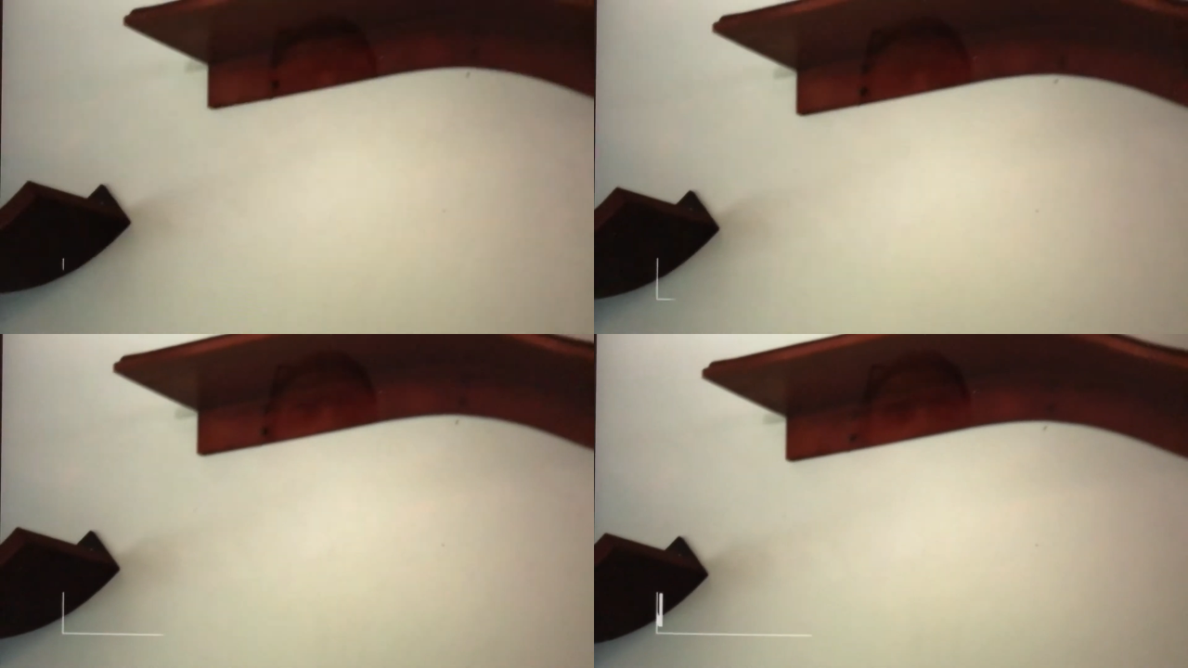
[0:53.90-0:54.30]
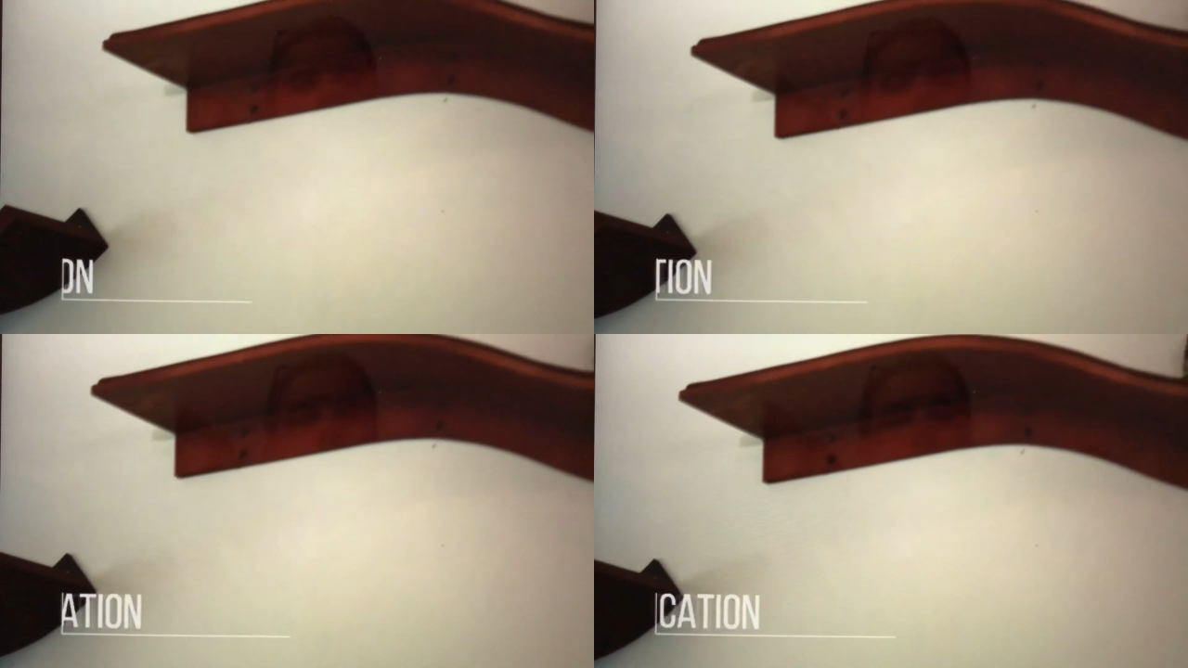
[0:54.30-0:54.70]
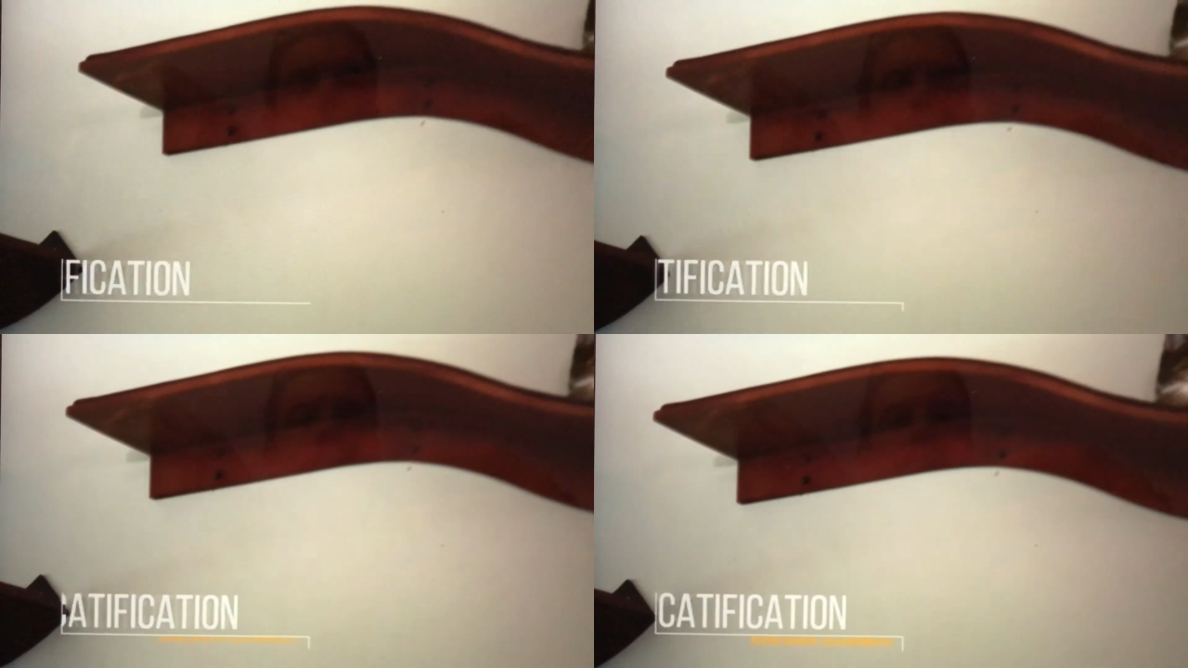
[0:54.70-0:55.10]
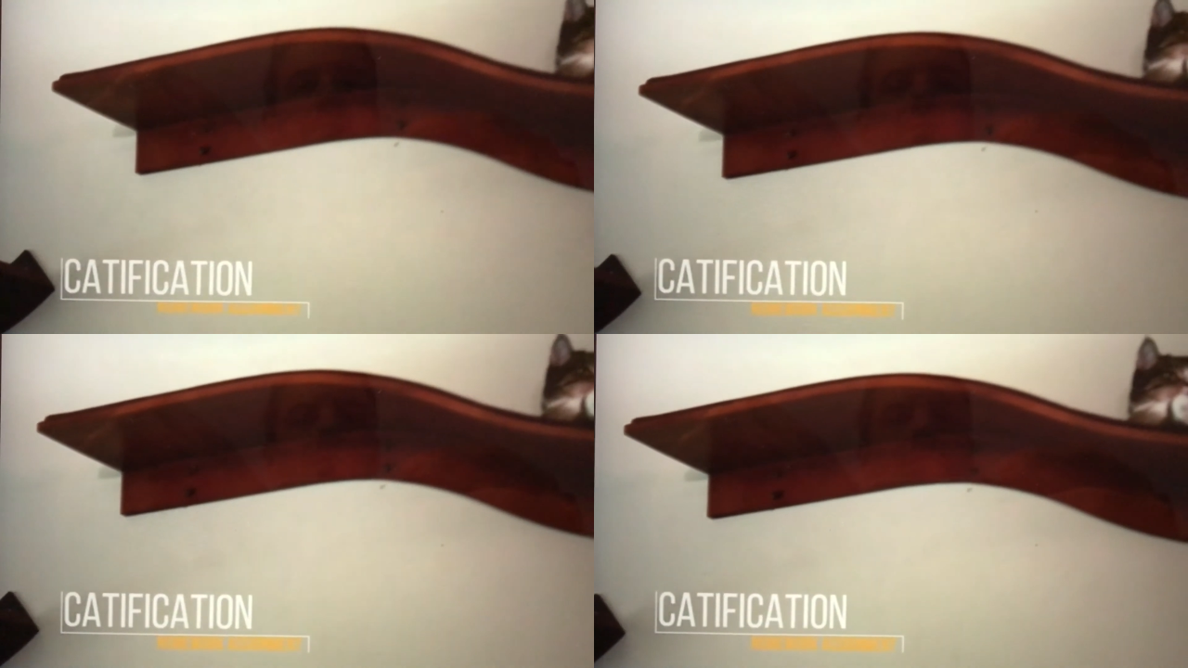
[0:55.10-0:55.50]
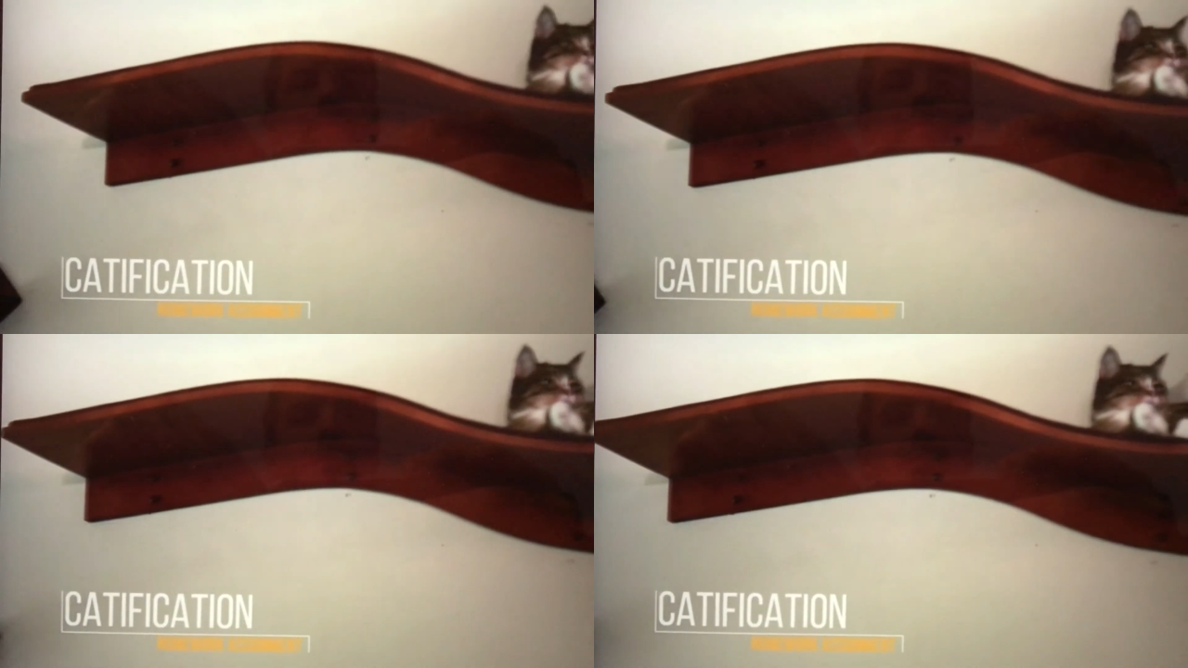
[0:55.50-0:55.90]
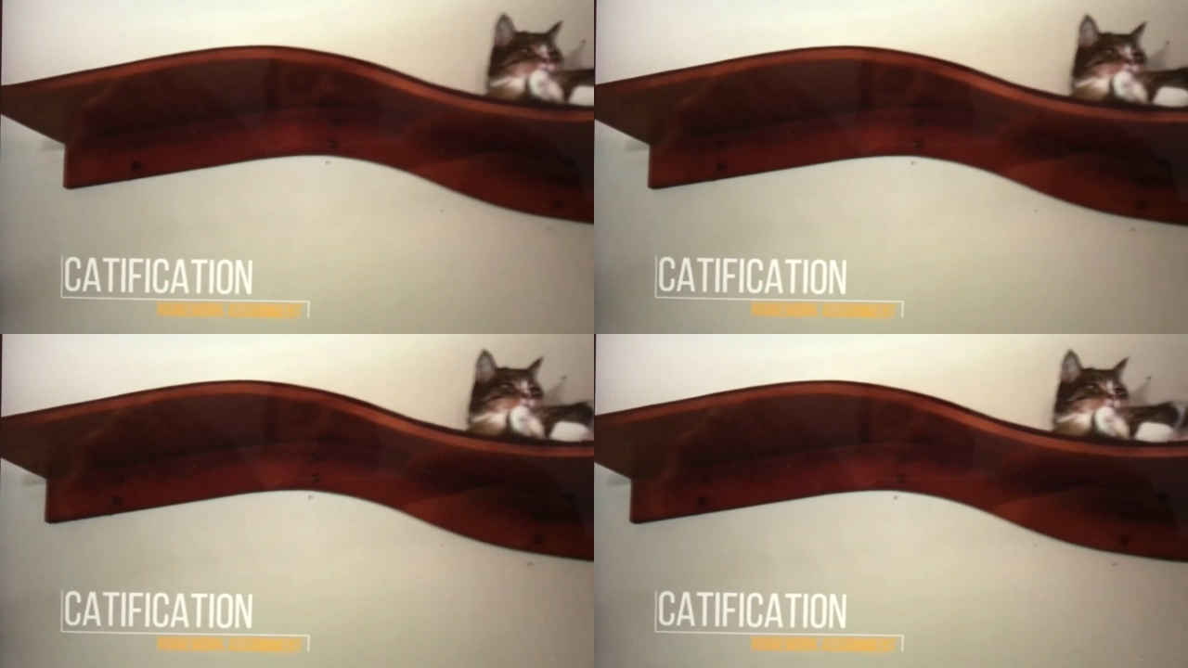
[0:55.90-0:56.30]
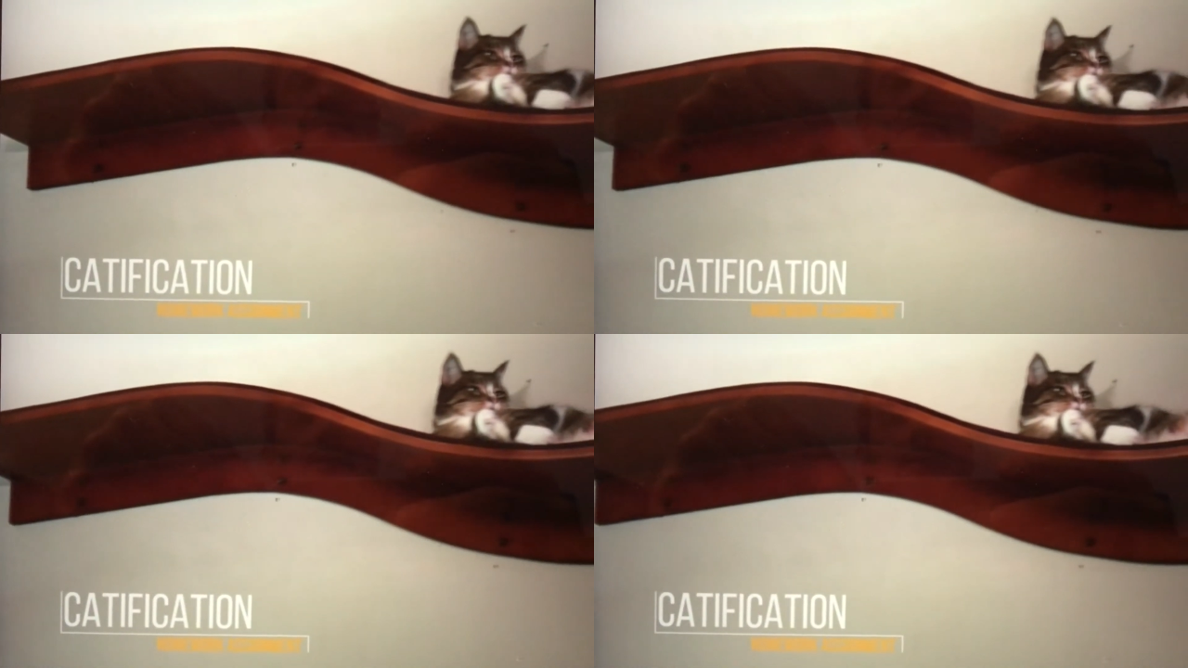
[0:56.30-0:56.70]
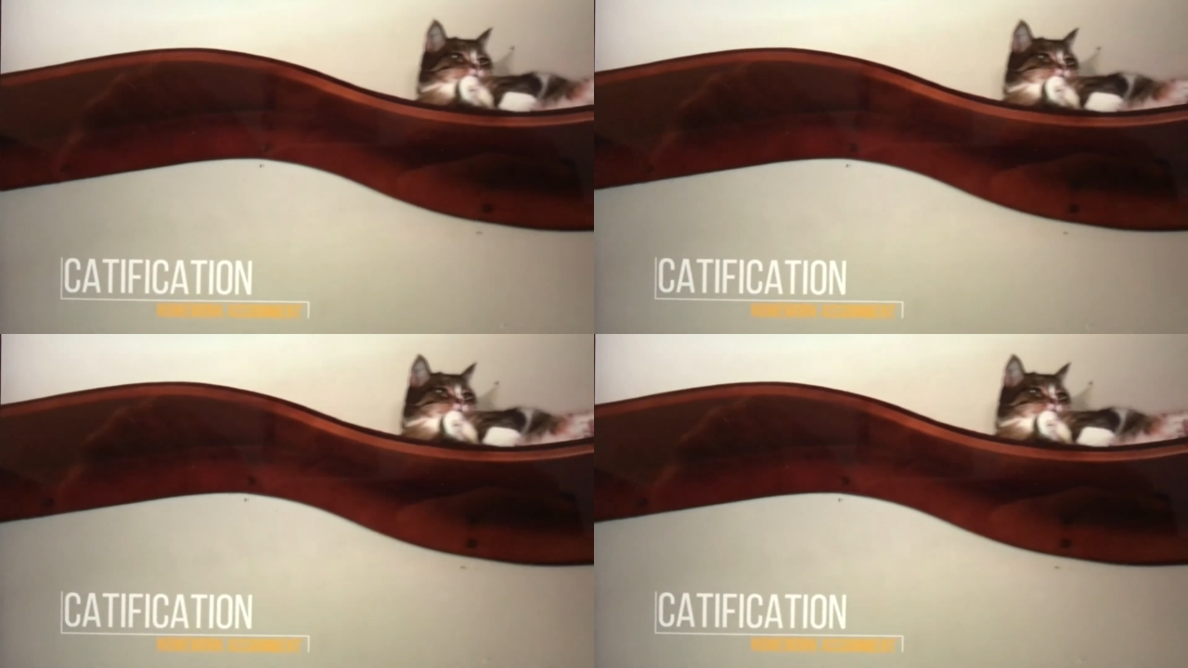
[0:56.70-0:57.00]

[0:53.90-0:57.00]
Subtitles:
[unreadable: no face in view]